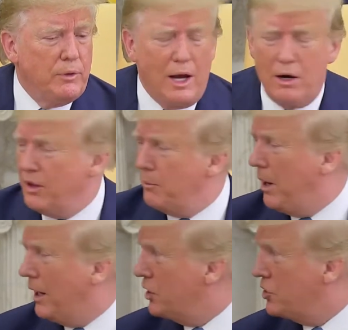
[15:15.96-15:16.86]
I don't think
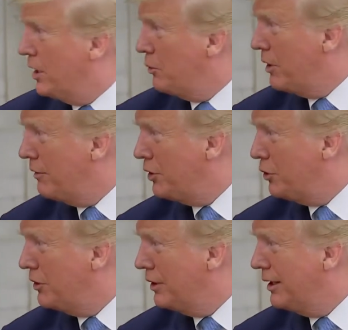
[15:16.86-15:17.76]
Pakistan would ever
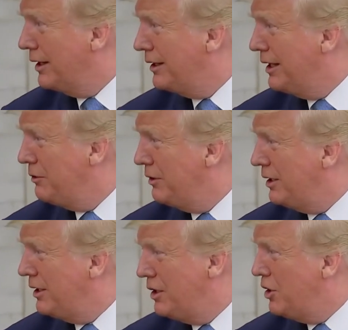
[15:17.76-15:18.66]
do a thing like that, right?
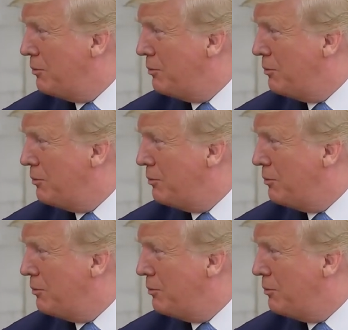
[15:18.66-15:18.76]
You,